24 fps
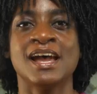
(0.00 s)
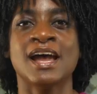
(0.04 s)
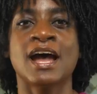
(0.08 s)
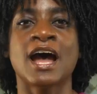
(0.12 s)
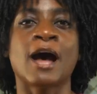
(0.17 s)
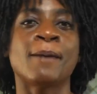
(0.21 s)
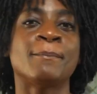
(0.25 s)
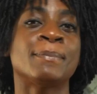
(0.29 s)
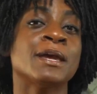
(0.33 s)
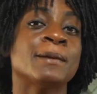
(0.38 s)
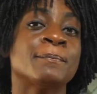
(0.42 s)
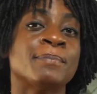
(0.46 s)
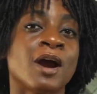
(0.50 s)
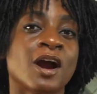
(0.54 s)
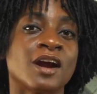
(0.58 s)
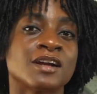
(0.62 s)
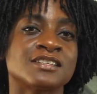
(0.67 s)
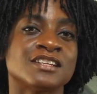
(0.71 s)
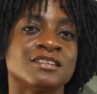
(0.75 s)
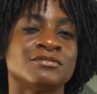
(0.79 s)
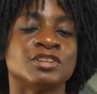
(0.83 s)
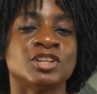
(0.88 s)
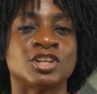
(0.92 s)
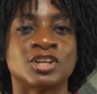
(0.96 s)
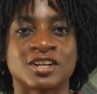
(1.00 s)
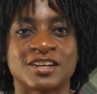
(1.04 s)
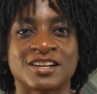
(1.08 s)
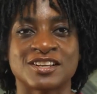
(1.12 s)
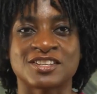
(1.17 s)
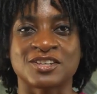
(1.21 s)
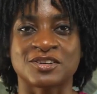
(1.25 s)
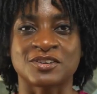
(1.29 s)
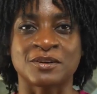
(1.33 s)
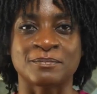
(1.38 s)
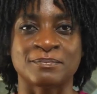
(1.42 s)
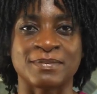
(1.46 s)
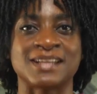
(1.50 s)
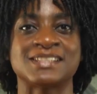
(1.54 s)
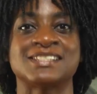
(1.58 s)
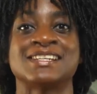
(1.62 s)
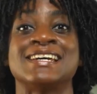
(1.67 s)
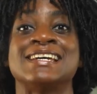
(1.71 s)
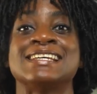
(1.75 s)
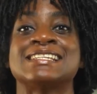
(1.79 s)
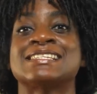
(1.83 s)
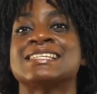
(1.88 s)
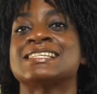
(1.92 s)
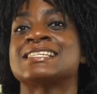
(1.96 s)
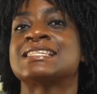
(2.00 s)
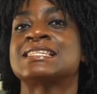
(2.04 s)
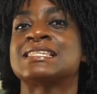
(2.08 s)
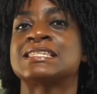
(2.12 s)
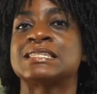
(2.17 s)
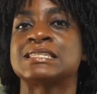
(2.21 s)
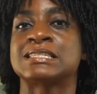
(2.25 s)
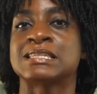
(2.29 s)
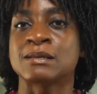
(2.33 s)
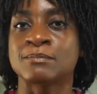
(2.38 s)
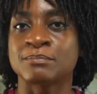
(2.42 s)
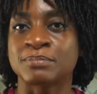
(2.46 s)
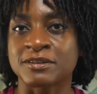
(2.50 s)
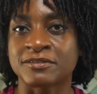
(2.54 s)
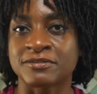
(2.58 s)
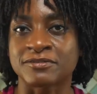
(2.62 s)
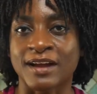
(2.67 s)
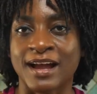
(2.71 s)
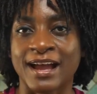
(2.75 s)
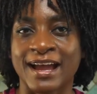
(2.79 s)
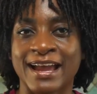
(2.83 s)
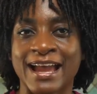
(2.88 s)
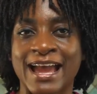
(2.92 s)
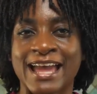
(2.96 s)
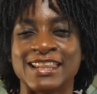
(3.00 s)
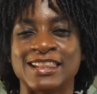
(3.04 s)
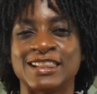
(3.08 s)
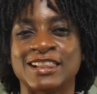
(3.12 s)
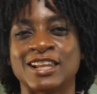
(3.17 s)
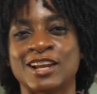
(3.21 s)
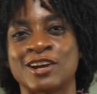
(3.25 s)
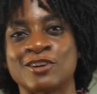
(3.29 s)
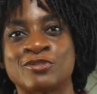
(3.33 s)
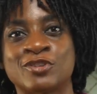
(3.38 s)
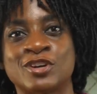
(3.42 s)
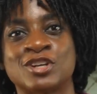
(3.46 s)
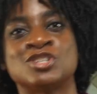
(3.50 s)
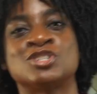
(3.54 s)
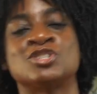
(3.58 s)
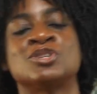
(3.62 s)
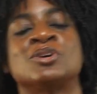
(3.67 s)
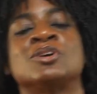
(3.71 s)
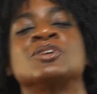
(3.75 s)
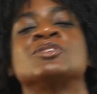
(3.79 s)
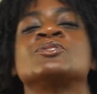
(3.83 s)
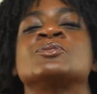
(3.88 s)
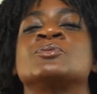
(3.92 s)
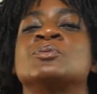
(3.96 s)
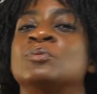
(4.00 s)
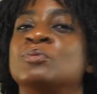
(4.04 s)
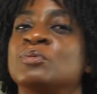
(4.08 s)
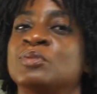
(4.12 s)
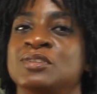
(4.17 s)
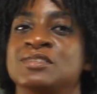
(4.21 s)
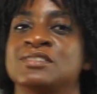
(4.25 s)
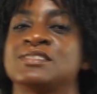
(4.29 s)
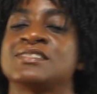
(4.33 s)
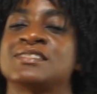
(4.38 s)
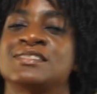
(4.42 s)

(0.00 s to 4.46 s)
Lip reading: A big part of learning to cook better is to simplify and leverage your tools,